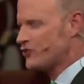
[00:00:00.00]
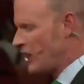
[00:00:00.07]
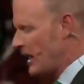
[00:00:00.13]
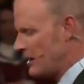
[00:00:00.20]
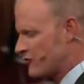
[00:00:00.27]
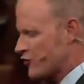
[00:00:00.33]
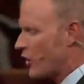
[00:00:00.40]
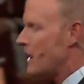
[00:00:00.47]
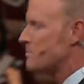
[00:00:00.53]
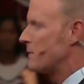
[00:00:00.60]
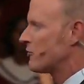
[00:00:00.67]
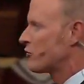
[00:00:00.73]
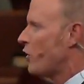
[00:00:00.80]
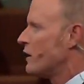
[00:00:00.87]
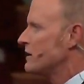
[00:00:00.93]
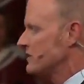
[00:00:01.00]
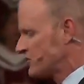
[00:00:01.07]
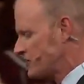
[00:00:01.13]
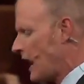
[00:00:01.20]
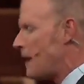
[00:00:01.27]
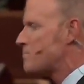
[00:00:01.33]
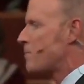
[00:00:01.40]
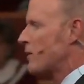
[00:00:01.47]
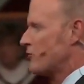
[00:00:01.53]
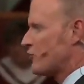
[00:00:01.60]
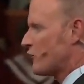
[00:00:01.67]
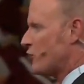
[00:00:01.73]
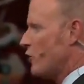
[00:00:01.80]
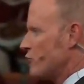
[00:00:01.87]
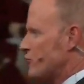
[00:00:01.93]
J. Trump is going to stop
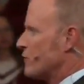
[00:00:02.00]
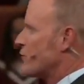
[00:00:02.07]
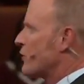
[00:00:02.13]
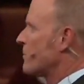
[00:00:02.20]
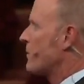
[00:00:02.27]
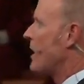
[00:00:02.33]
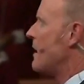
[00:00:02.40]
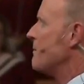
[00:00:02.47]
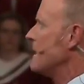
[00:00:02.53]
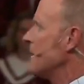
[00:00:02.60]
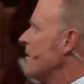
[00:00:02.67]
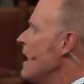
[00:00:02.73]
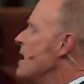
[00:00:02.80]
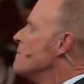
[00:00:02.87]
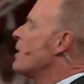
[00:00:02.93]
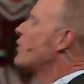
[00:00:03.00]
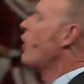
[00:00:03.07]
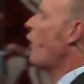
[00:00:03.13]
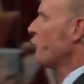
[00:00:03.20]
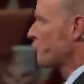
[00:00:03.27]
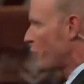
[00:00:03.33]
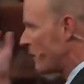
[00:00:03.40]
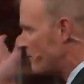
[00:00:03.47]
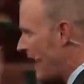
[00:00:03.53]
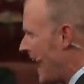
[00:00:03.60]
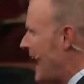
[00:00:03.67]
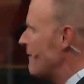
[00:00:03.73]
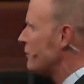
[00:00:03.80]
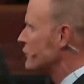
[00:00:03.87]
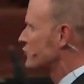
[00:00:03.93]
persecution from coming, because
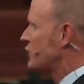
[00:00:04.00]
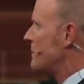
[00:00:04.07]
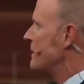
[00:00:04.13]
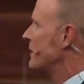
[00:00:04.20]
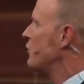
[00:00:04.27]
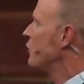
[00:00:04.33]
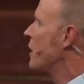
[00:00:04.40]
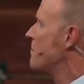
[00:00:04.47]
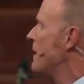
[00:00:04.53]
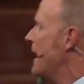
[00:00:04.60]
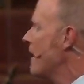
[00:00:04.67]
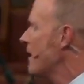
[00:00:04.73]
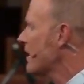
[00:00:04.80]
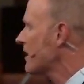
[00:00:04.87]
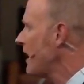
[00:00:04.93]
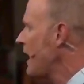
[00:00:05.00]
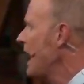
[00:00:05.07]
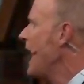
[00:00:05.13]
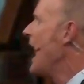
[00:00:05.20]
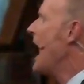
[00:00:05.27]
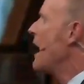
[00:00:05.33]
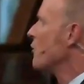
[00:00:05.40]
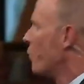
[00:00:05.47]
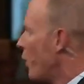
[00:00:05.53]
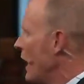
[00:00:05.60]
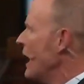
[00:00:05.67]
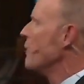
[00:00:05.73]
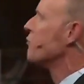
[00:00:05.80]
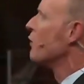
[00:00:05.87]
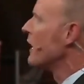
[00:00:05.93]
revival's coming to America, and
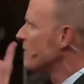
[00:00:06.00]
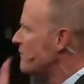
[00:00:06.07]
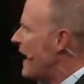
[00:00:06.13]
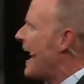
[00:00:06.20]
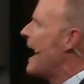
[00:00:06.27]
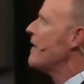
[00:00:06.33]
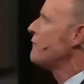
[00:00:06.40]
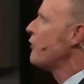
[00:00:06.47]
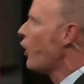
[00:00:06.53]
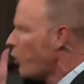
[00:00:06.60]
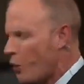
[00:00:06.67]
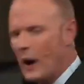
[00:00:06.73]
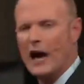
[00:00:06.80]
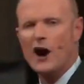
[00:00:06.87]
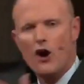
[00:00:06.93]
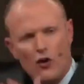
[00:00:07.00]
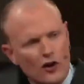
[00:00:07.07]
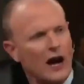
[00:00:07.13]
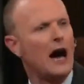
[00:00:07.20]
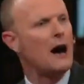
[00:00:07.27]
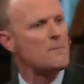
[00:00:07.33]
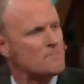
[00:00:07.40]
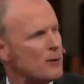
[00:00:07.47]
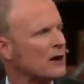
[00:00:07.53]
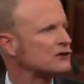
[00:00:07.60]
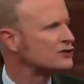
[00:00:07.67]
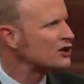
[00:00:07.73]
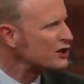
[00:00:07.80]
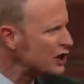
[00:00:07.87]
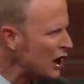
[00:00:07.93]
with revival will come
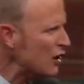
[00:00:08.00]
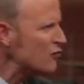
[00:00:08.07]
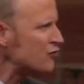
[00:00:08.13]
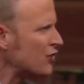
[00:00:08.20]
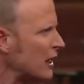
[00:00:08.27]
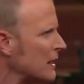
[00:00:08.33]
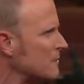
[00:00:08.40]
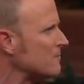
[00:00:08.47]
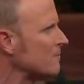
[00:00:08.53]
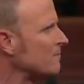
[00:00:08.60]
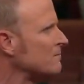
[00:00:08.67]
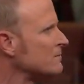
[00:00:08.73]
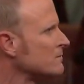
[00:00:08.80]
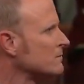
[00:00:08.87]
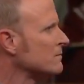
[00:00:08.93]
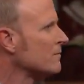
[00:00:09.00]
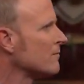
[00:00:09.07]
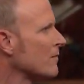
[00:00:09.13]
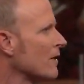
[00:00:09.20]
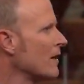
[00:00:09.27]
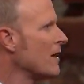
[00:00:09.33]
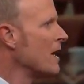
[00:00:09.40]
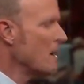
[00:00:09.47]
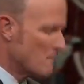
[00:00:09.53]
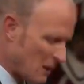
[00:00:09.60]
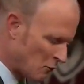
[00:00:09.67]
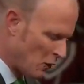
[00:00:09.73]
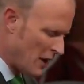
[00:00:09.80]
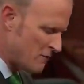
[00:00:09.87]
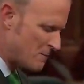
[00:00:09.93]
persecution.
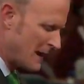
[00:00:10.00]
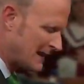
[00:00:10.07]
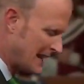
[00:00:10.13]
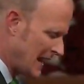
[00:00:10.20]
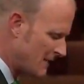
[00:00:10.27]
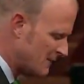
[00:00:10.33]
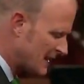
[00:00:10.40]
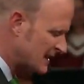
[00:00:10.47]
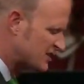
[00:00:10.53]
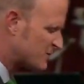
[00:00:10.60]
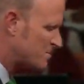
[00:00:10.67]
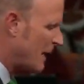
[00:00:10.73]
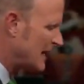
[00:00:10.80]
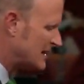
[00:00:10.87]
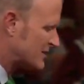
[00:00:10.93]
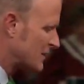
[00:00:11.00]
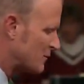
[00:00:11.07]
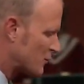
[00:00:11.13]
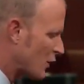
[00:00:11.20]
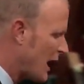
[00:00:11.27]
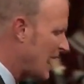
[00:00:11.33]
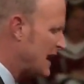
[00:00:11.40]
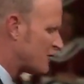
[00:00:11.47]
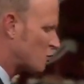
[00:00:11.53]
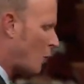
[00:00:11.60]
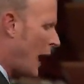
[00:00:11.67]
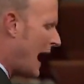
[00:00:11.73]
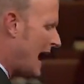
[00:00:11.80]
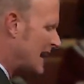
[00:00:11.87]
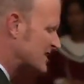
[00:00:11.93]
But we've been given a space of grace.
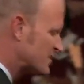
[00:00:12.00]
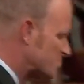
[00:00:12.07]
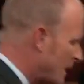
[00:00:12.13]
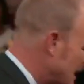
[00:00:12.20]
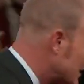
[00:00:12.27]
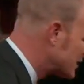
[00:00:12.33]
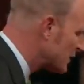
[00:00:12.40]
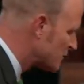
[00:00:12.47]
Why a space of